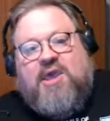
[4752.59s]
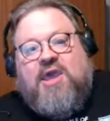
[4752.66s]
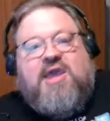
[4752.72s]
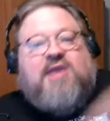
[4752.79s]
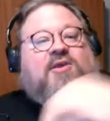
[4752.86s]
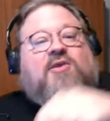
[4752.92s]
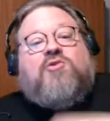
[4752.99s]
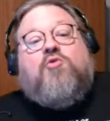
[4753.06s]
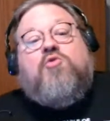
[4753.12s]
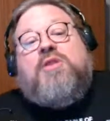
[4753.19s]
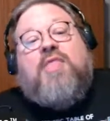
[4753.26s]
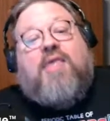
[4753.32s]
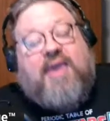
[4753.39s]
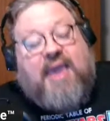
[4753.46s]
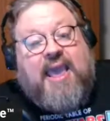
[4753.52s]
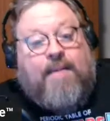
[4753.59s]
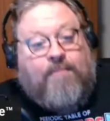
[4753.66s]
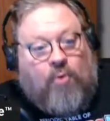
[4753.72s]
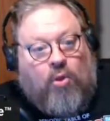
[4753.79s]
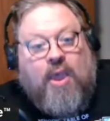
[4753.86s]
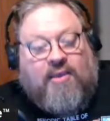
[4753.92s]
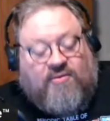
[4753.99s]
he's a student of
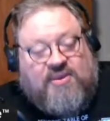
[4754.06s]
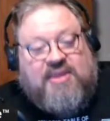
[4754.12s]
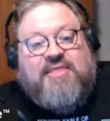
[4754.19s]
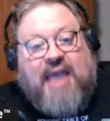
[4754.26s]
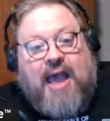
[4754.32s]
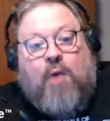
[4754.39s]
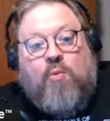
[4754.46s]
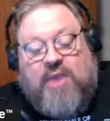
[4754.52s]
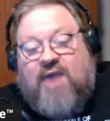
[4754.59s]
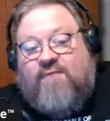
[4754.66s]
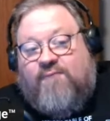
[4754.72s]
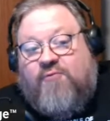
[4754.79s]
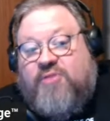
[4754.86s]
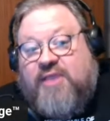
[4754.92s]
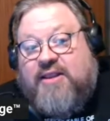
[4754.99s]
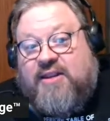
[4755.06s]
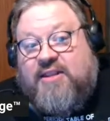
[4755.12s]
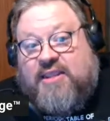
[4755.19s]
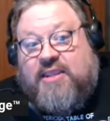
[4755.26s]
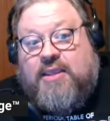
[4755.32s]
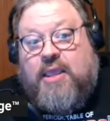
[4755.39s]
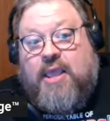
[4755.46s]
Campbell. See, now we have
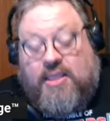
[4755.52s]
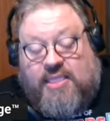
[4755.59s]
validity.